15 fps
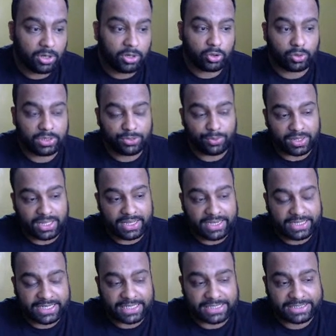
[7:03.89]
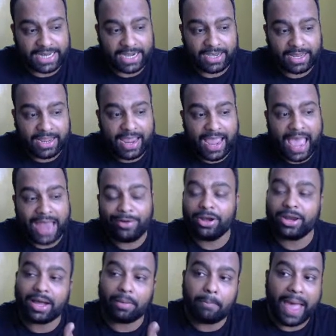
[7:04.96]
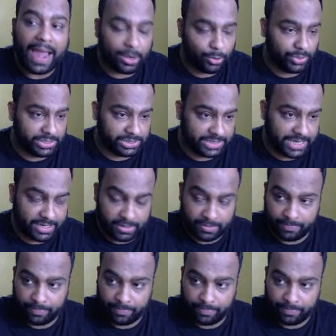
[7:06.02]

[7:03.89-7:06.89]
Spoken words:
So this was the initial state and will come back to this state,